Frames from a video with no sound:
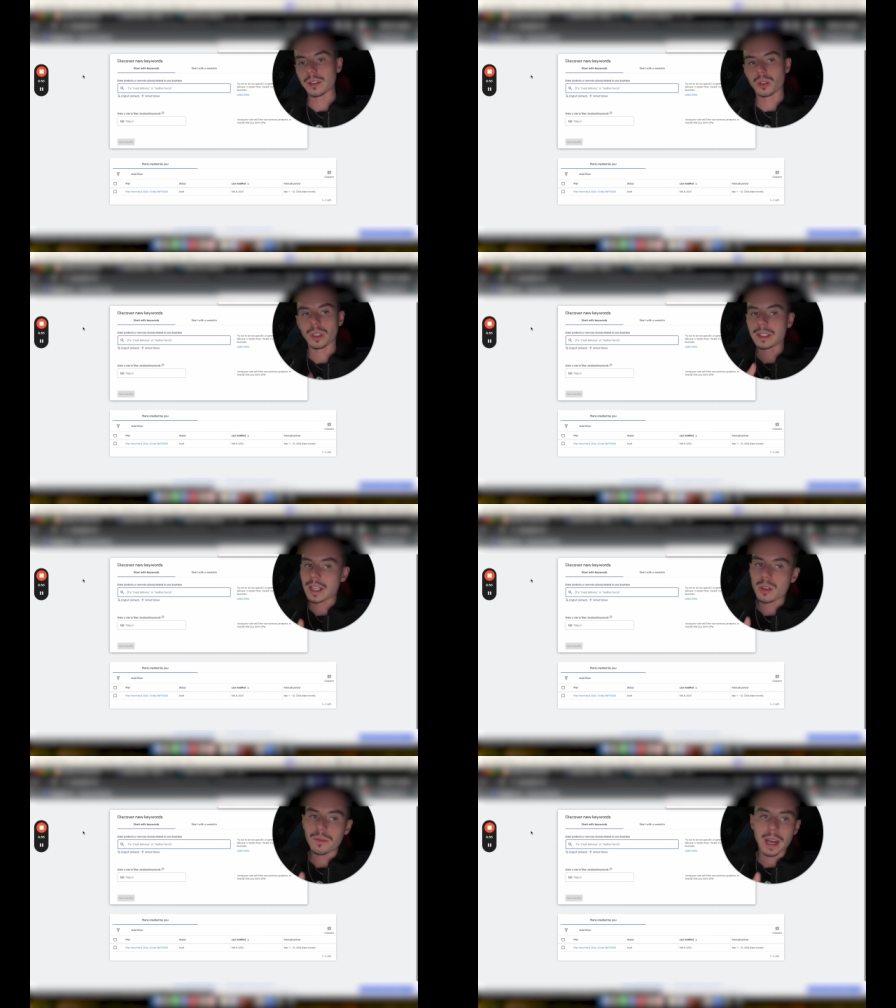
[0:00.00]
So let's say
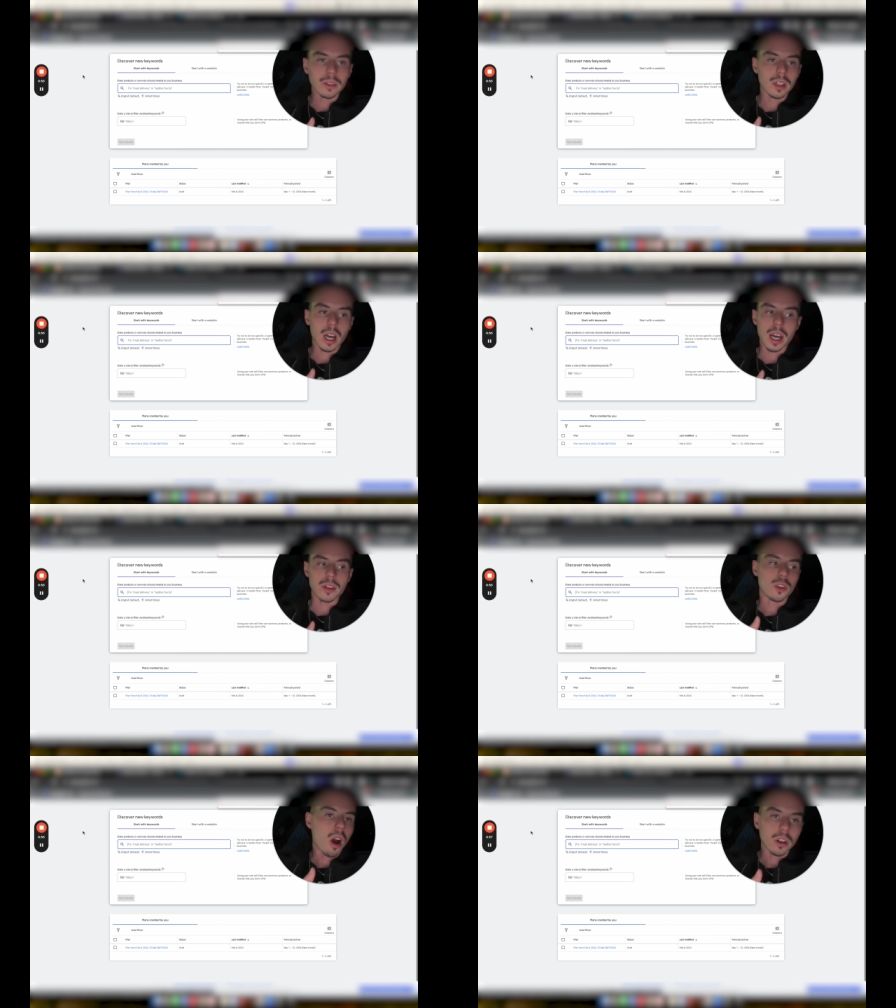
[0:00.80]
you found a
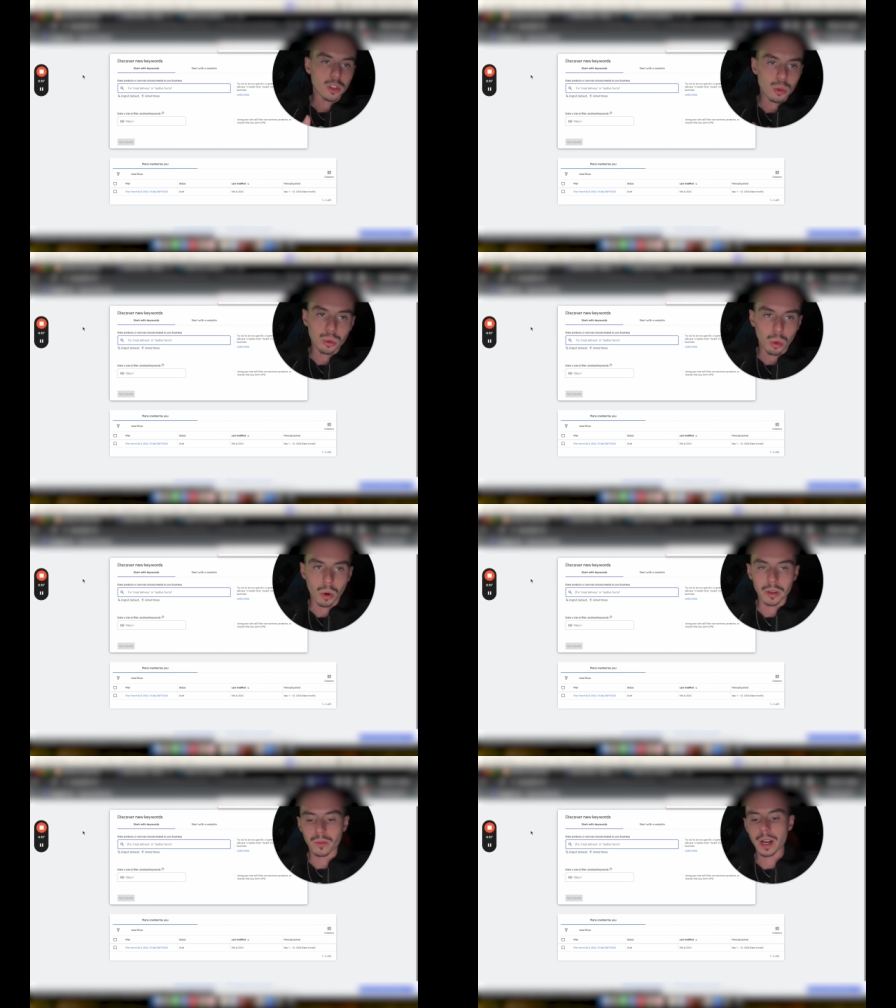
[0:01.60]
dog chew
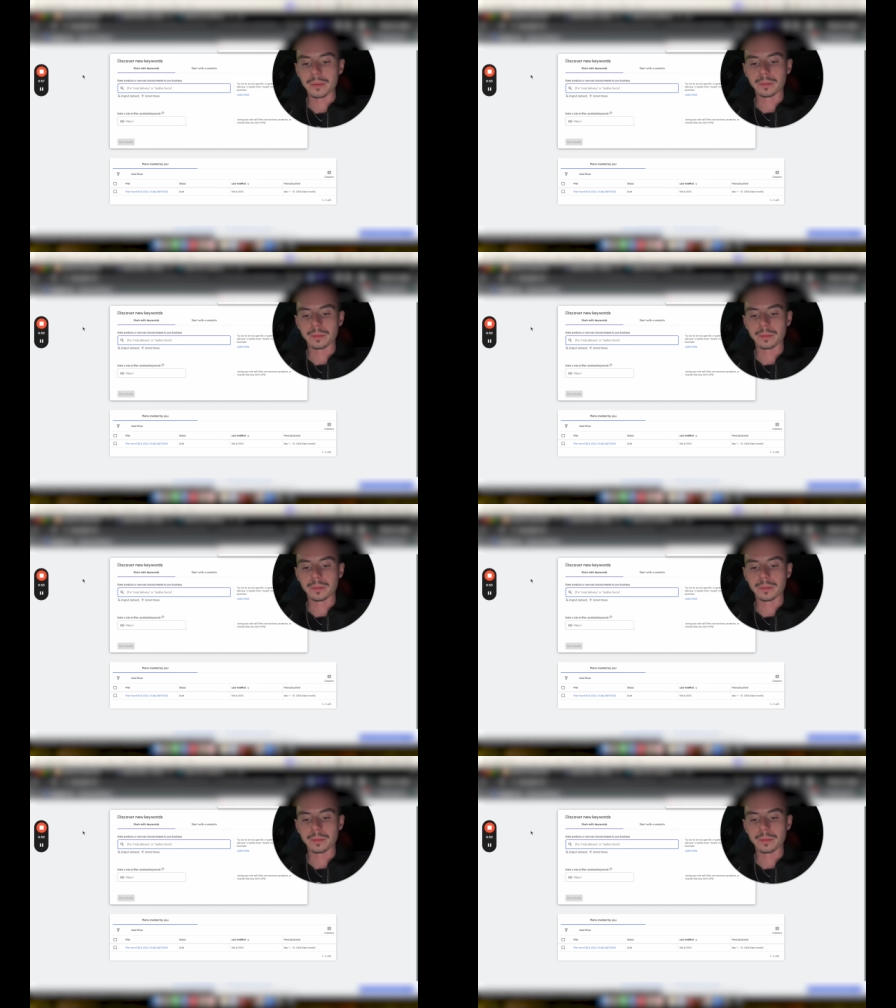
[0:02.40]
toy, right?